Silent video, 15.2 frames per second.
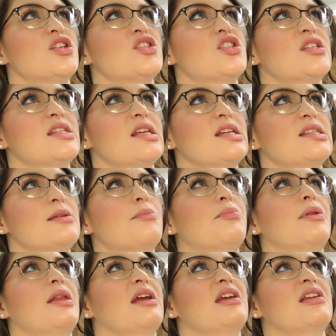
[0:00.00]
It's just like some
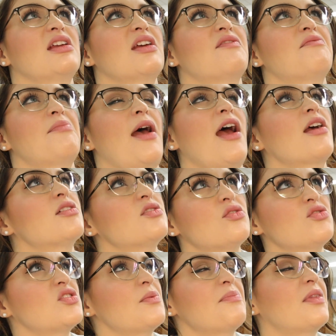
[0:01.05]
plain gift bags
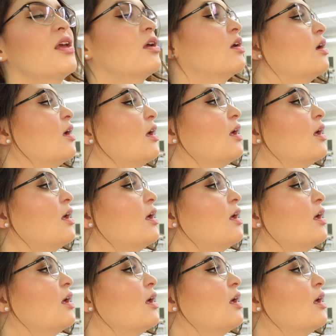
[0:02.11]
or something.